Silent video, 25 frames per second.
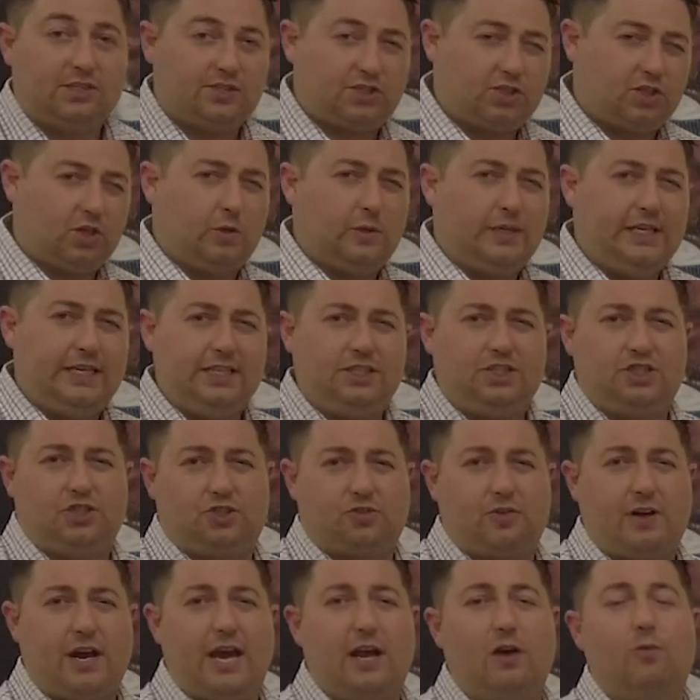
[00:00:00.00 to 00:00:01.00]
So
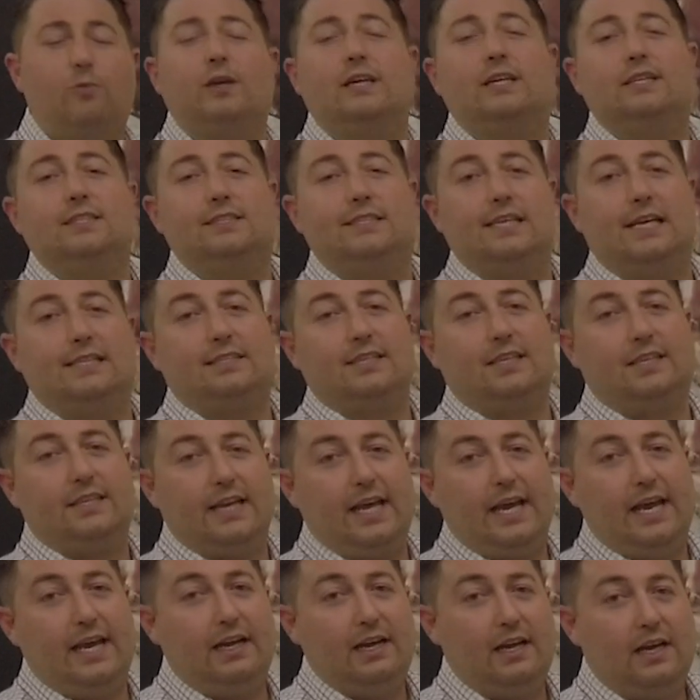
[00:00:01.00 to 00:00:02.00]
each tray we can
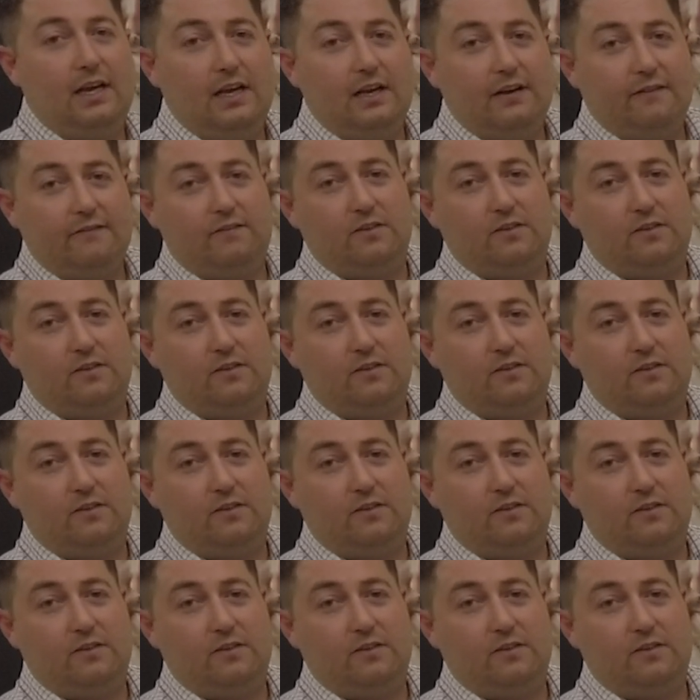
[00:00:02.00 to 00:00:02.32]
designate